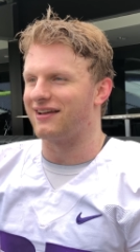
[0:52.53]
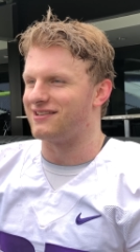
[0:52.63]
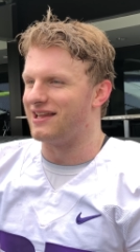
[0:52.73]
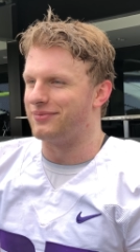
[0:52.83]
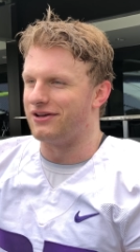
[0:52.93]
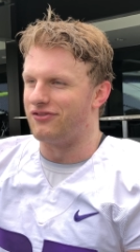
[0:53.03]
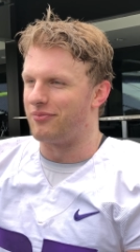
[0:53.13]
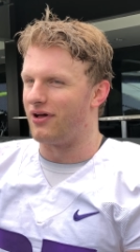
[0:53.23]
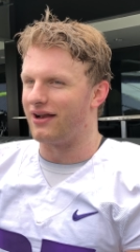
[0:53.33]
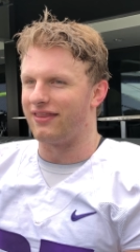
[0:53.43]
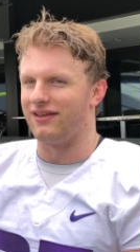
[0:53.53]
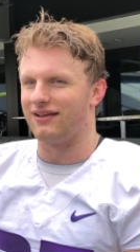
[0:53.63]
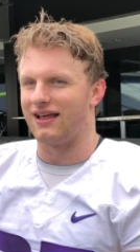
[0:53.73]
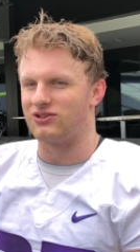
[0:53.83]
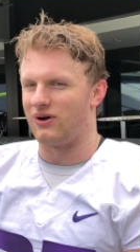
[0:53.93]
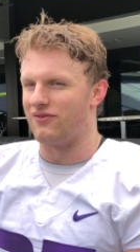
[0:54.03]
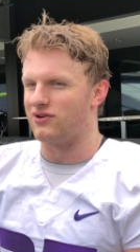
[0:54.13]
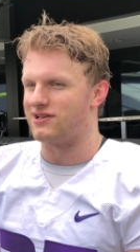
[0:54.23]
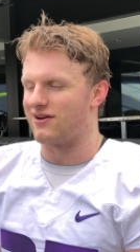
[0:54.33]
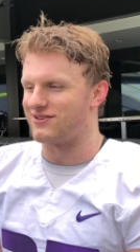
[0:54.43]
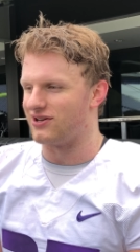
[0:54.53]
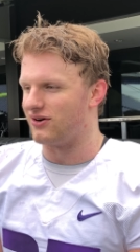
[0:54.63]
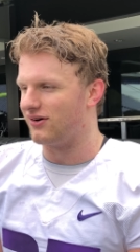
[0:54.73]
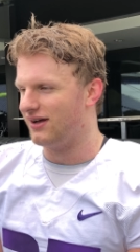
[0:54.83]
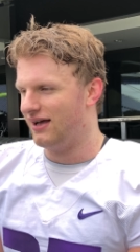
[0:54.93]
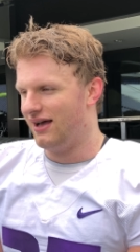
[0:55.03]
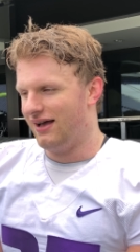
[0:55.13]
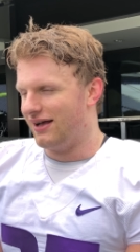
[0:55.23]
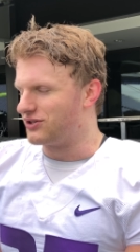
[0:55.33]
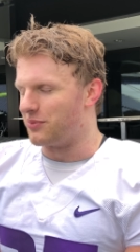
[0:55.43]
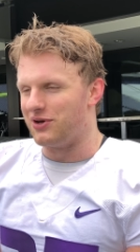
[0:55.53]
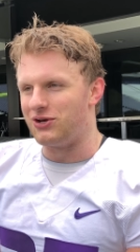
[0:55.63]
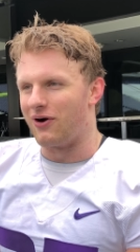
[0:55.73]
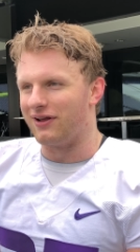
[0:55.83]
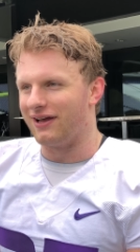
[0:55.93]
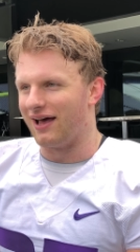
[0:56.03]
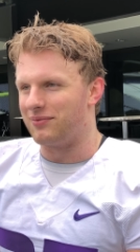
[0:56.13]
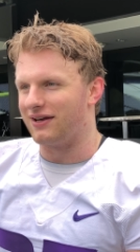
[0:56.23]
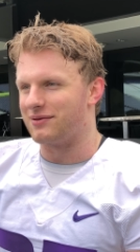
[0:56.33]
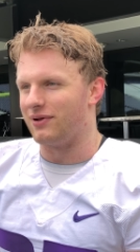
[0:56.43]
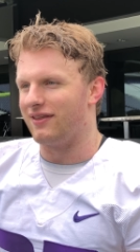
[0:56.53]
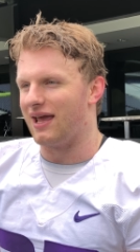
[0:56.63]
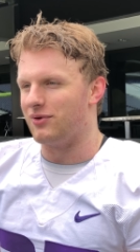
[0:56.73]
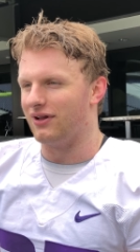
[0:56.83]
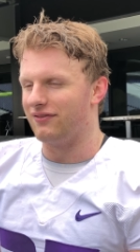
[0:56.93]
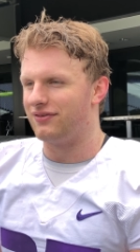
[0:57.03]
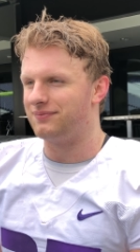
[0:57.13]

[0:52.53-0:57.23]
get excited to play football, and I think that's why everyone's here. So it shouldn't be too hard to get up to get to play the game you love.